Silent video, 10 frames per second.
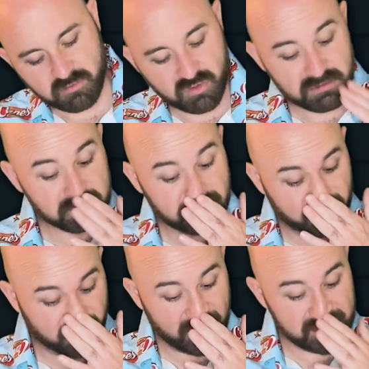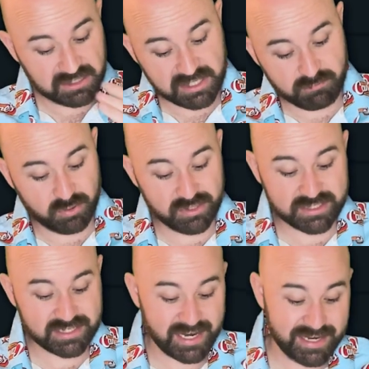would frankly put
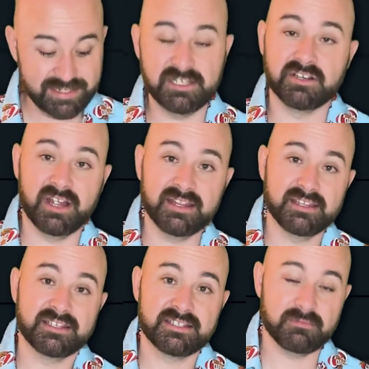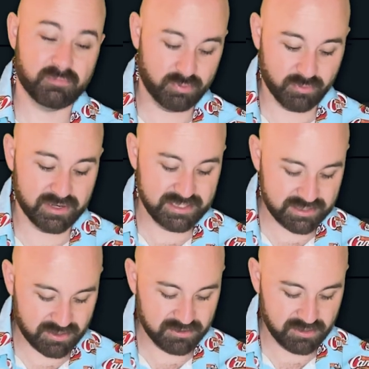this in A tier. I think this is a pretty
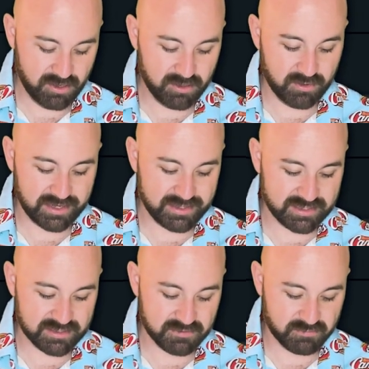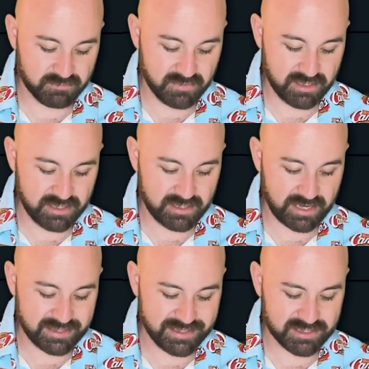solid logo, and I think it's
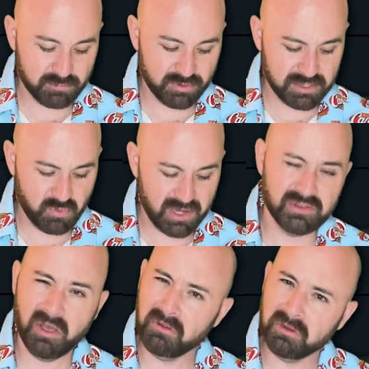a pretty well-known